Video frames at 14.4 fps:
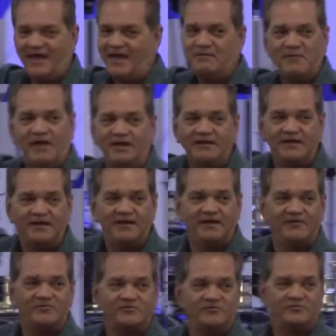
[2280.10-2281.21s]
Amen.
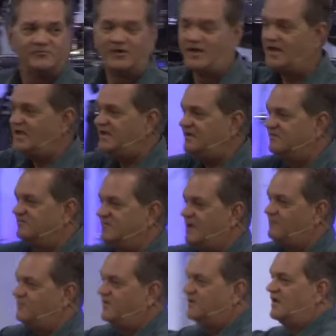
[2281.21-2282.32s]
He
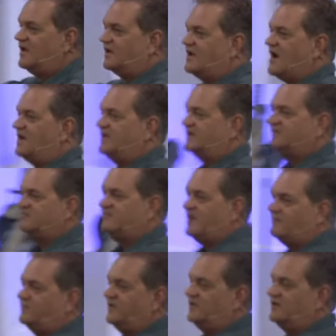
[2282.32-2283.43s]
accepted, God
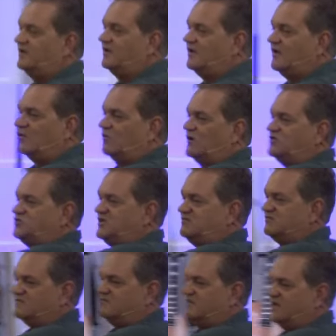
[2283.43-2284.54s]
accepted what
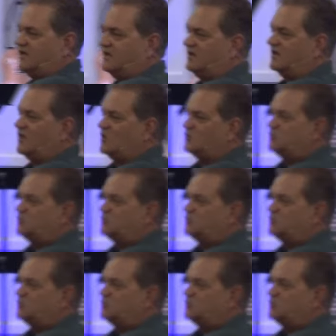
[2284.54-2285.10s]
Jesus did.